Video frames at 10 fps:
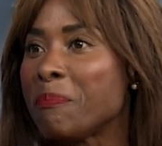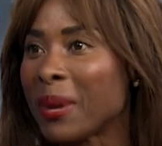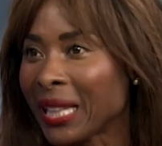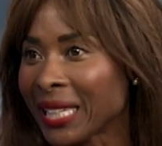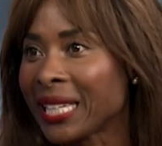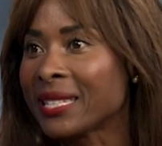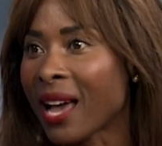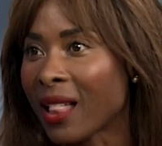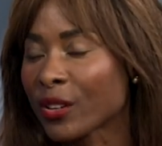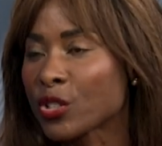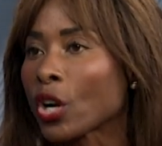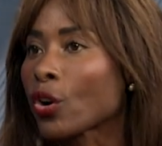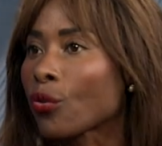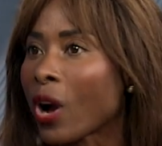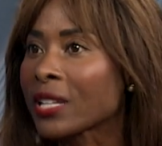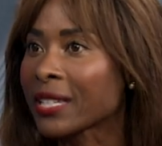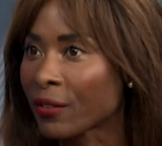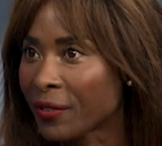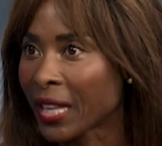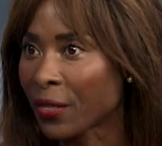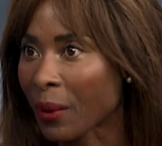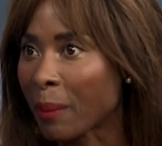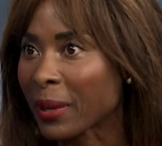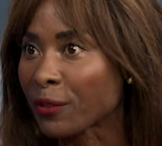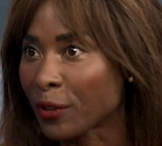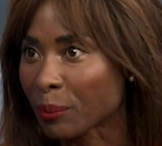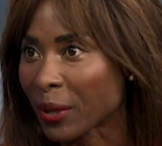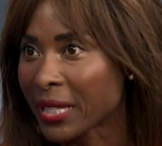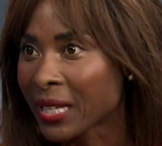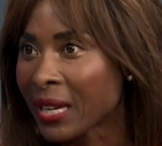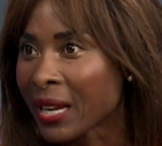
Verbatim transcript: billion across our philanthropic footprint.